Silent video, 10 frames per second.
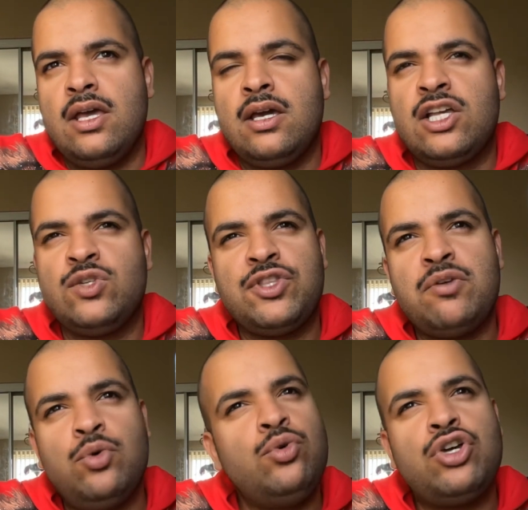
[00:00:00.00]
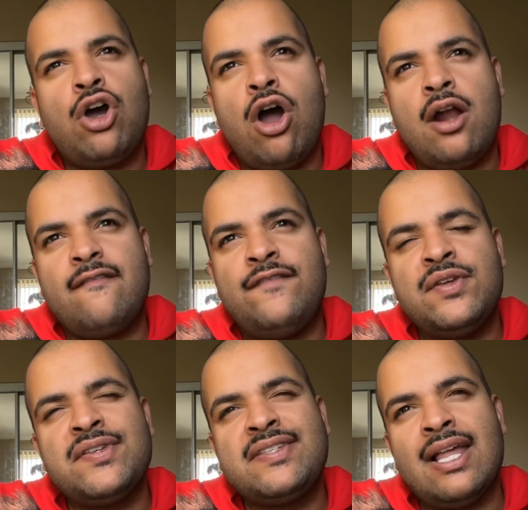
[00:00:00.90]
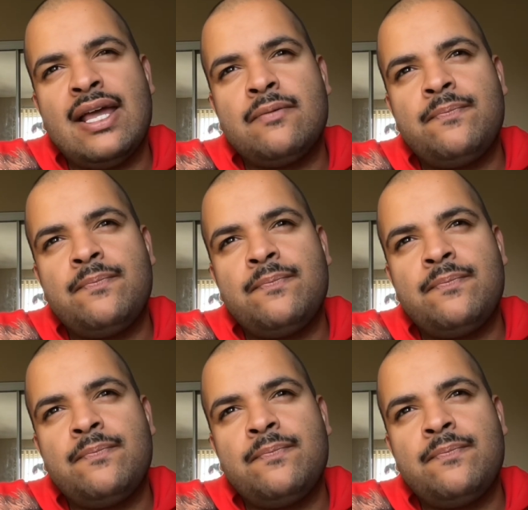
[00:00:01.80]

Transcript: Because with the Moon card, it feels like